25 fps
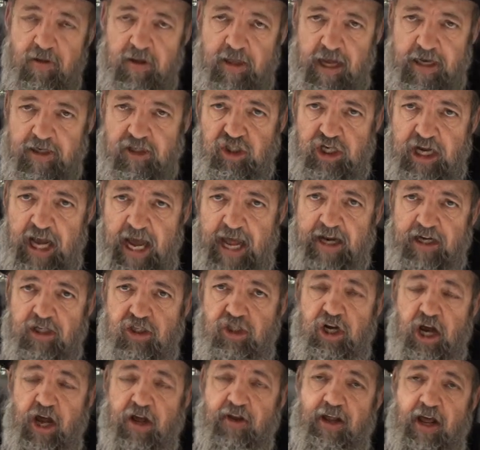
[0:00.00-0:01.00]
that she had a
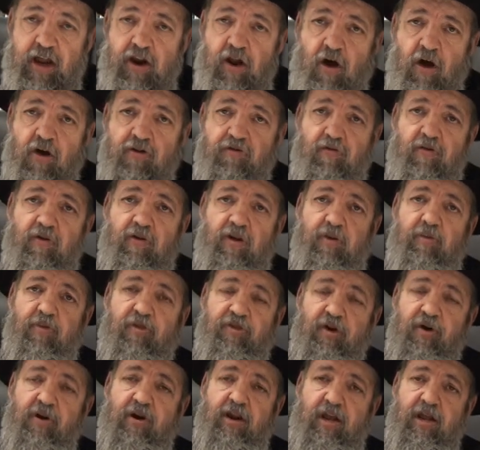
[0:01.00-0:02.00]
child at
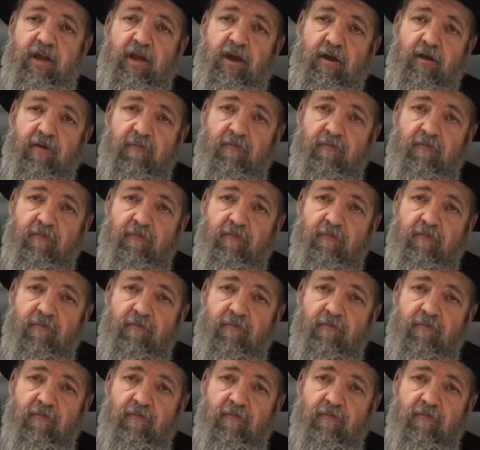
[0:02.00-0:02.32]
130?